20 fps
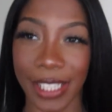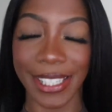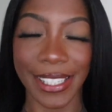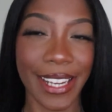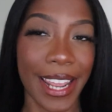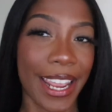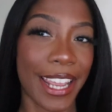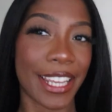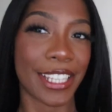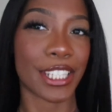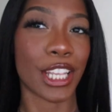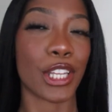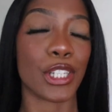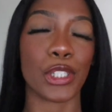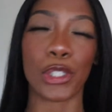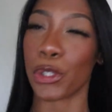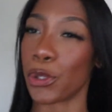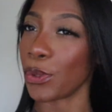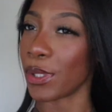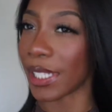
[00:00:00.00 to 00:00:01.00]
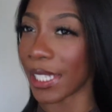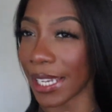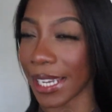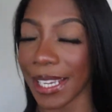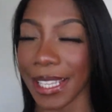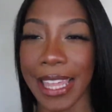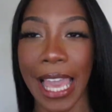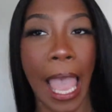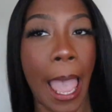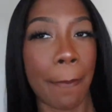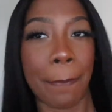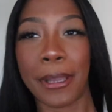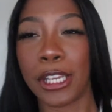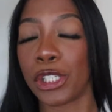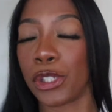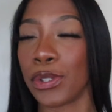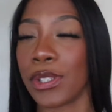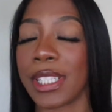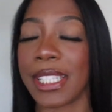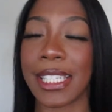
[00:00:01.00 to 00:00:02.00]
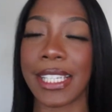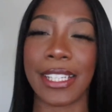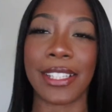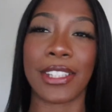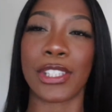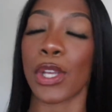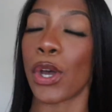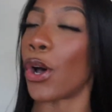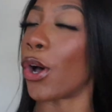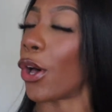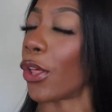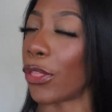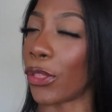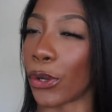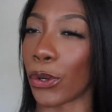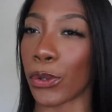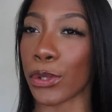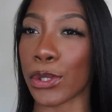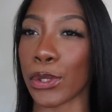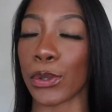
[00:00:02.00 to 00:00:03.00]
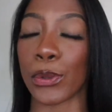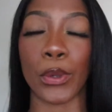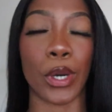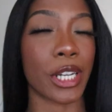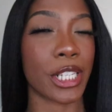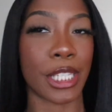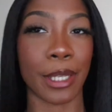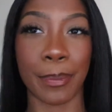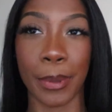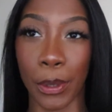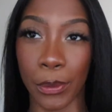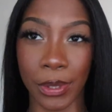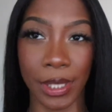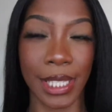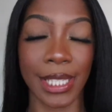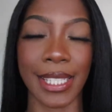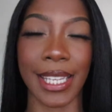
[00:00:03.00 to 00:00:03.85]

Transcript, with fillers: today is Juneteenth. Happy Juneteenth to all those who are supposed to